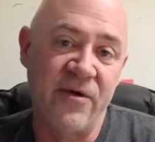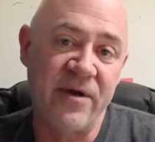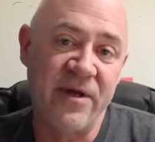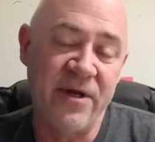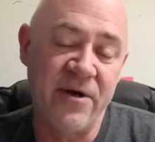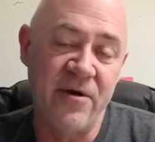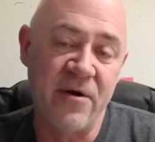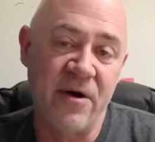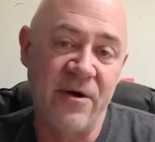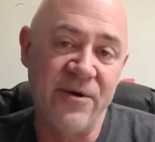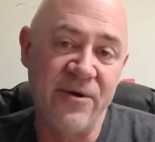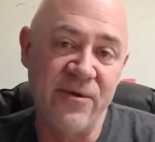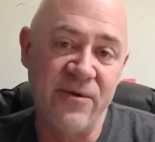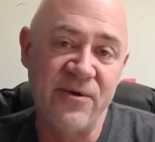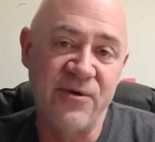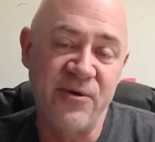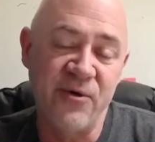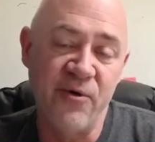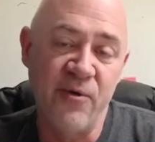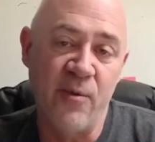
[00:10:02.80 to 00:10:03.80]
here on
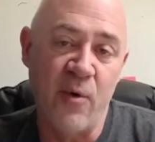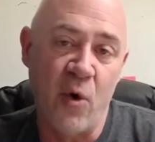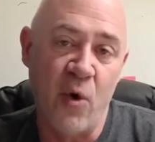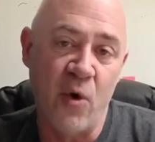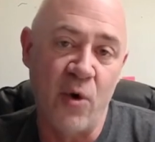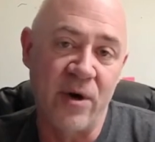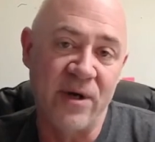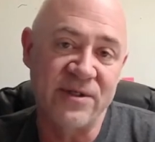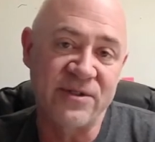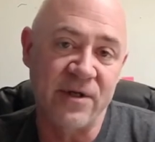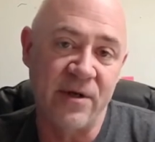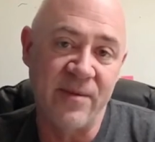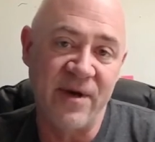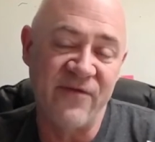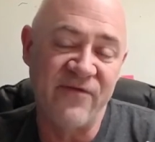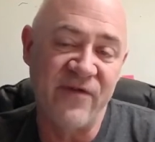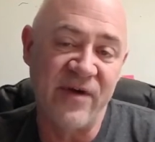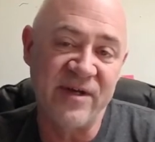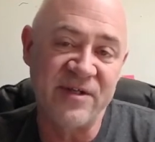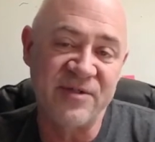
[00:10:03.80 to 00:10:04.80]
YouTube or it's on my
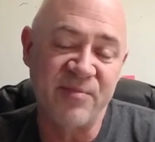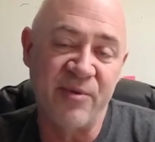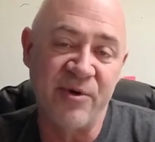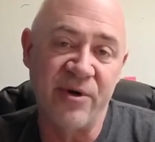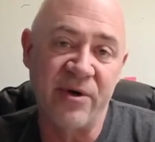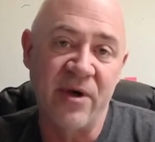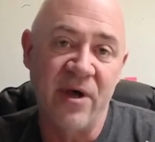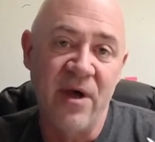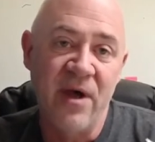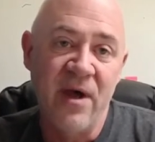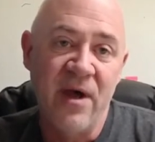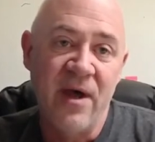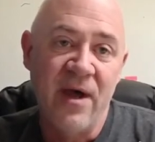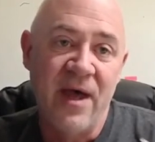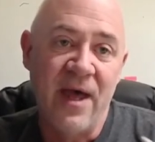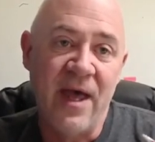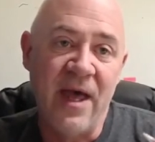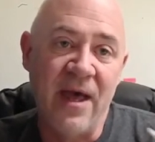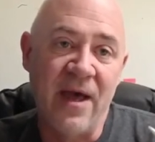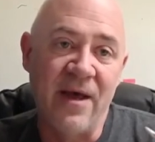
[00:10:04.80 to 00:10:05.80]
Facebook.
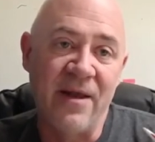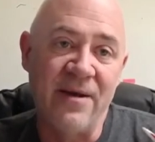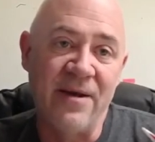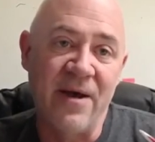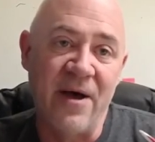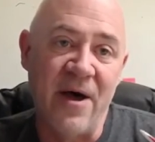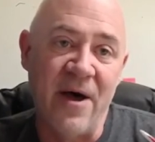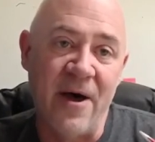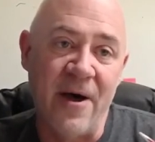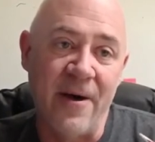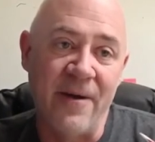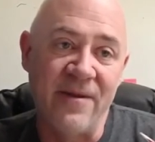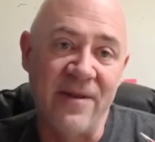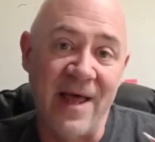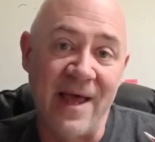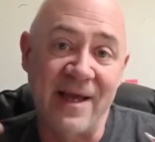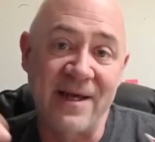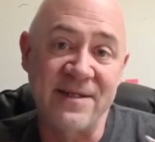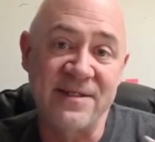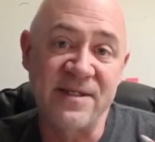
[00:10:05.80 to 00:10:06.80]
And uh,
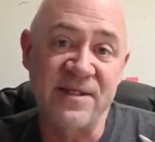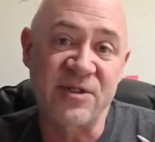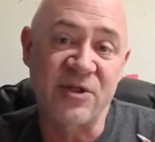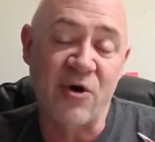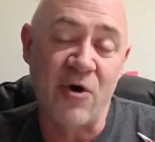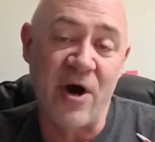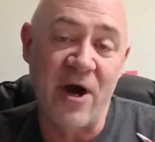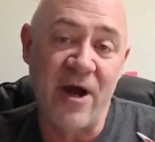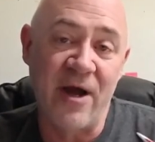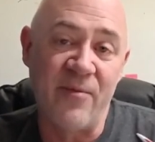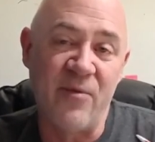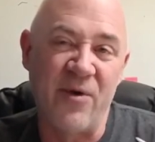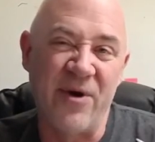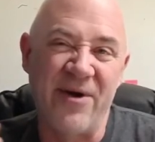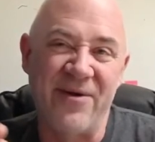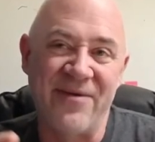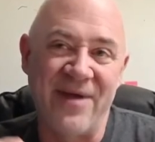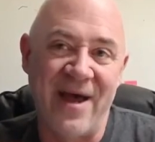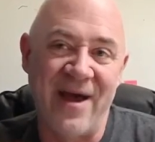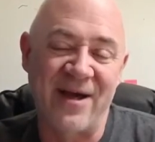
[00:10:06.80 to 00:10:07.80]
like and subscribe.
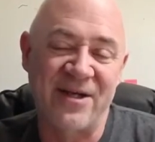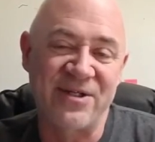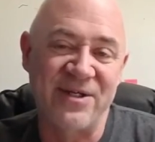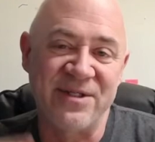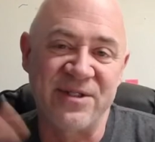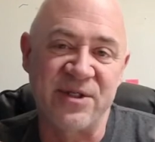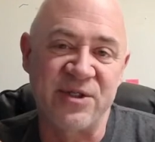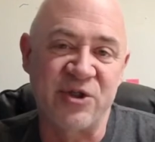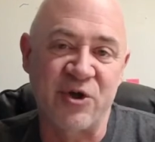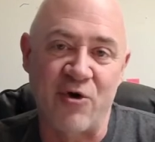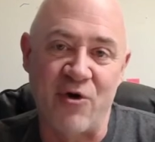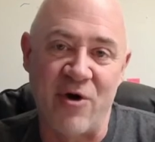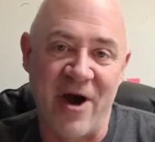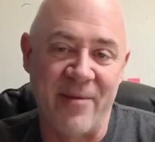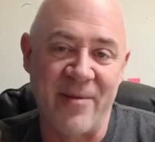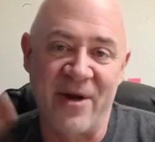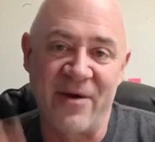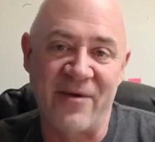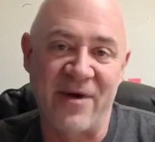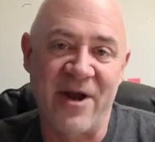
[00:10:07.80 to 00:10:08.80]
Well, actually
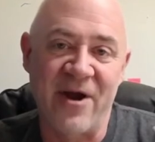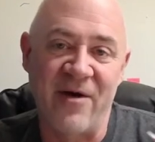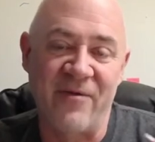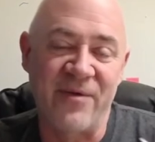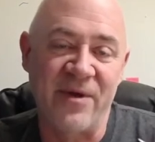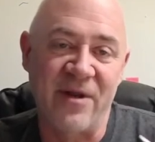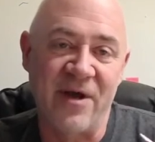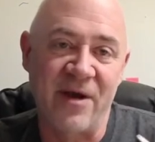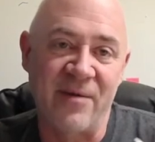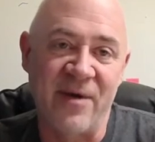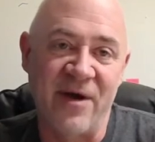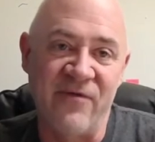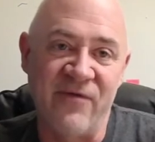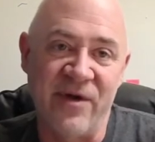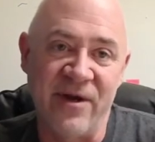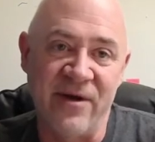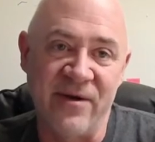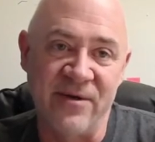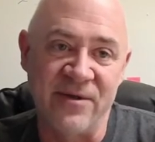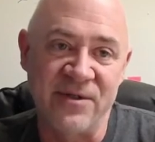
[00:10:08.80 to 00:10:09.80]
subscribe. I don't care if you like my
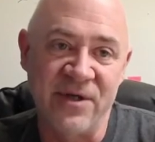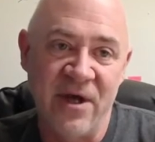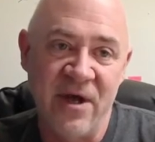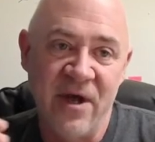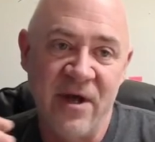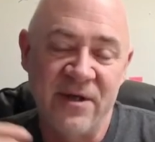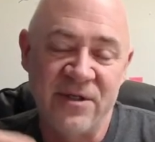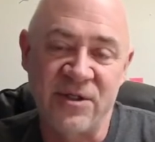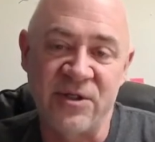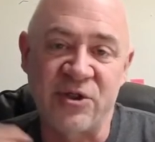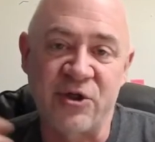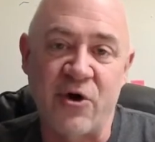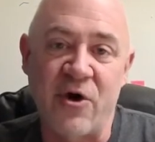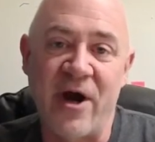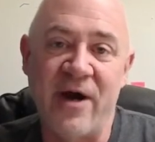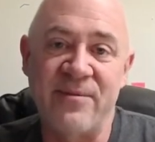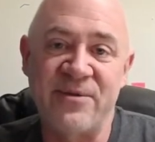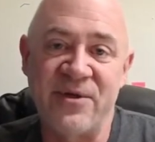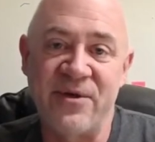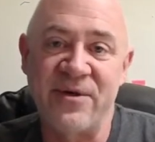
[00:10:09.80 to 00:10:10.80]
videos.
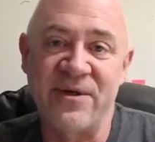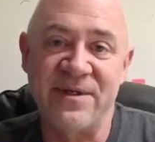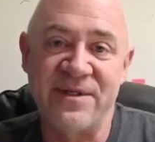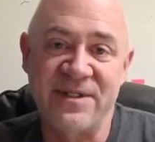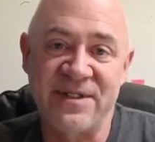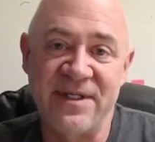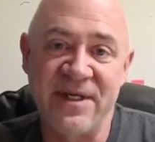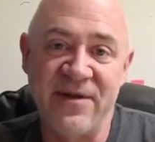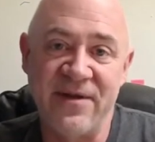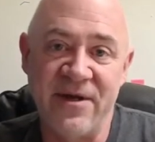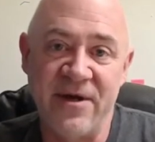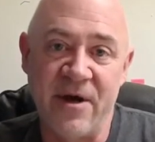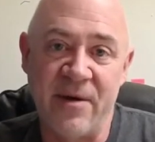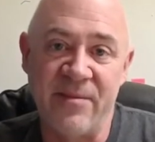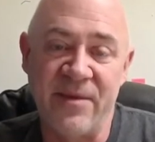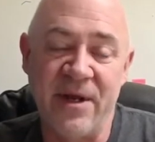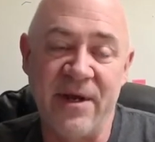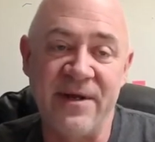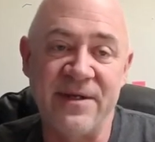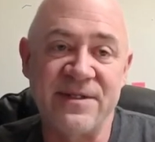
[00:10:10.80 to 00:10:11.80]
Subscribe so you can see the
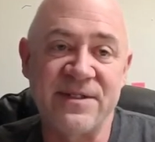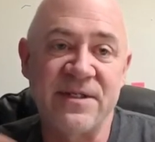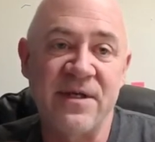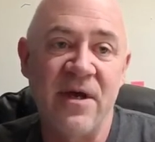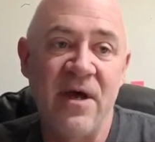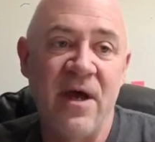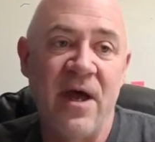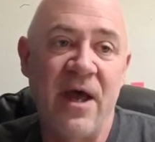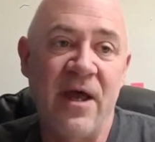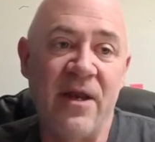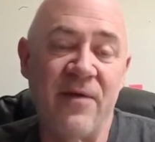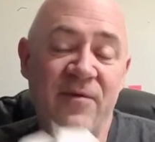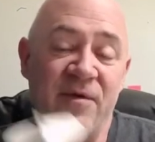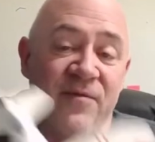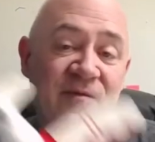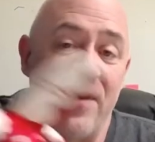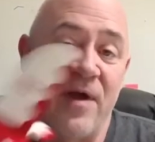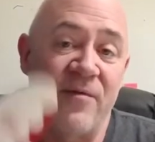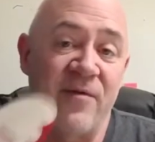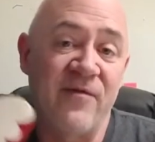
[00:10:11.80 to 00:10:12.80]
updates. And if you've
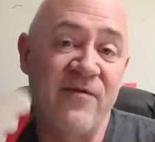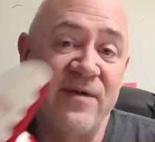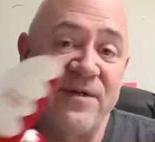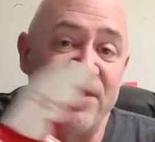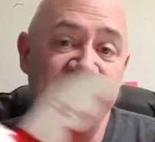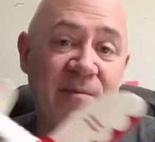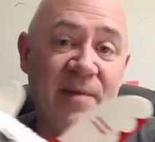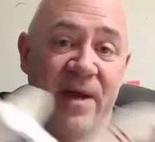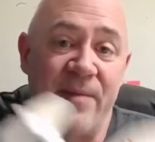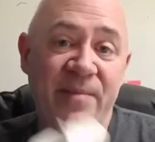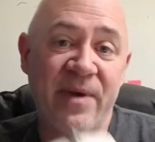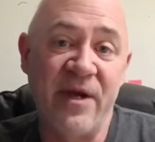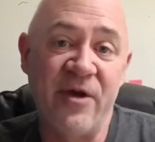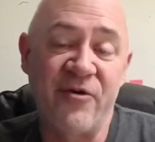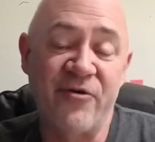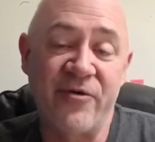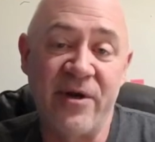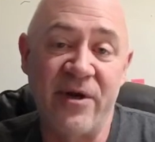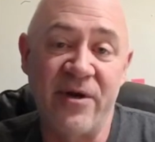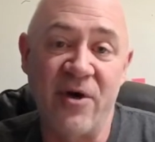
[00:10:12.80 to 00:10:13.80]
never visited my
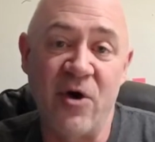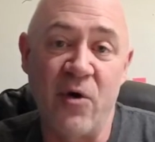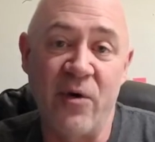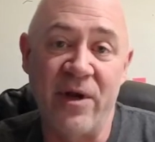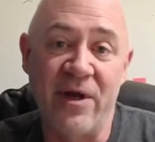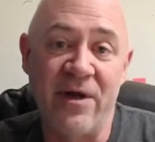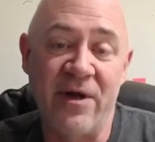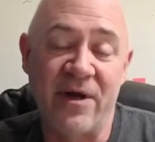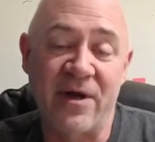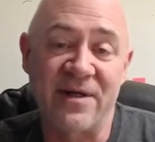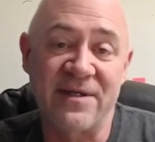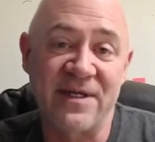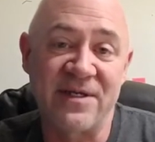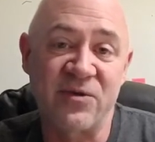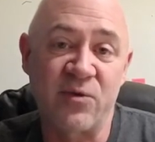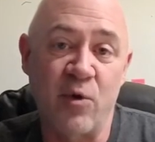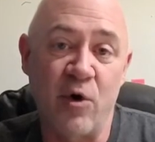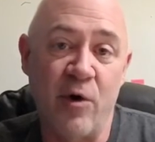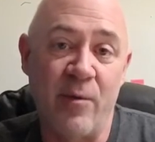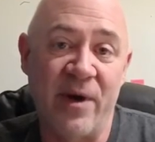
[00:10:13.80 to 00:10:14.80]
Patreon, go to it because that's
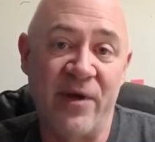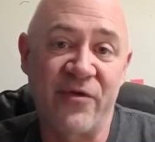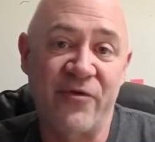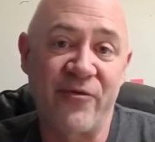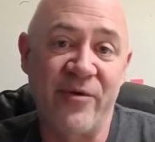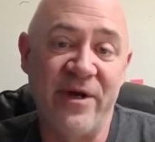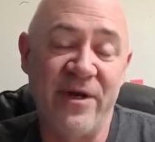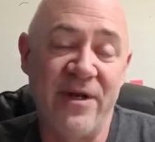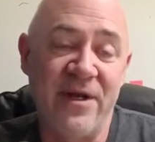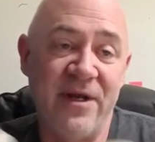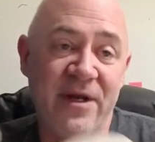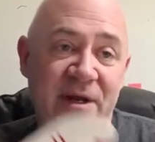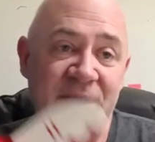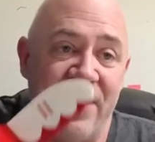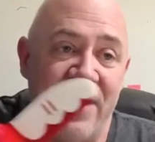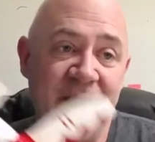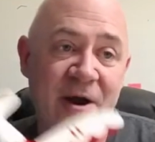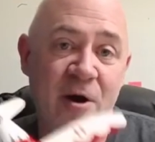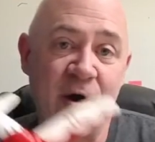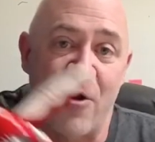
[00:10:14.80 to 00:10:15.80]
where all my 3D
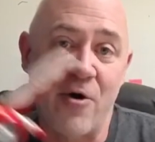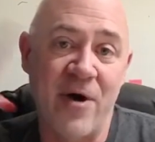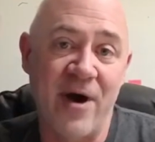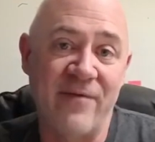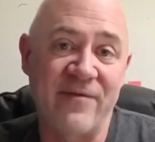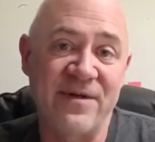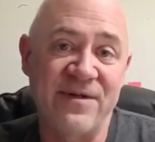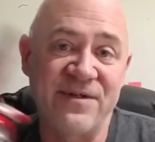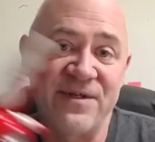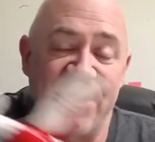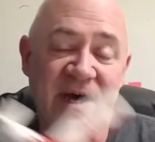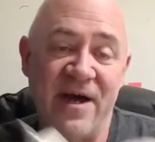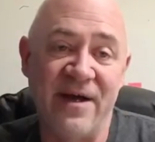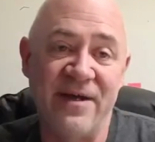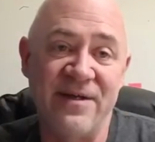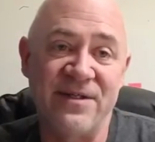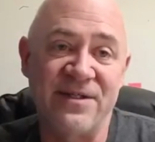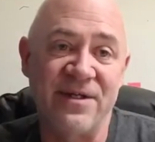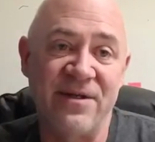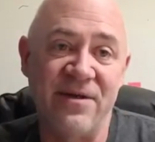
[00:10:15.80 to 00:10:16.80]
and aircraft
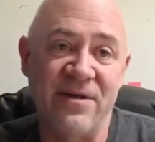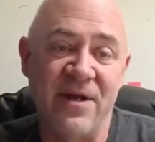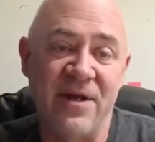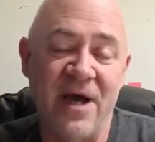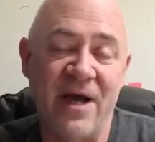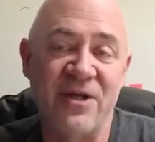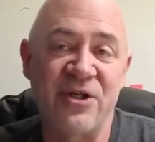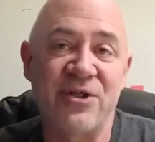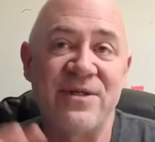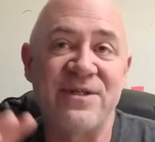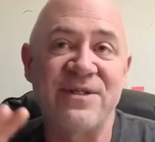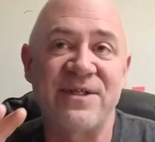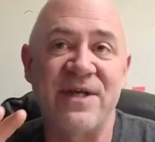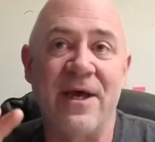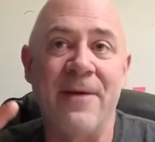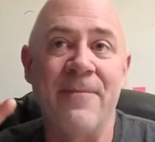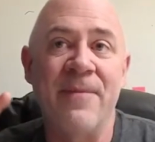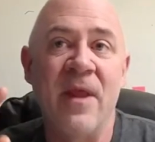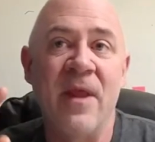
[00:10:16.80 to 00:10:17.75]
designs and I should say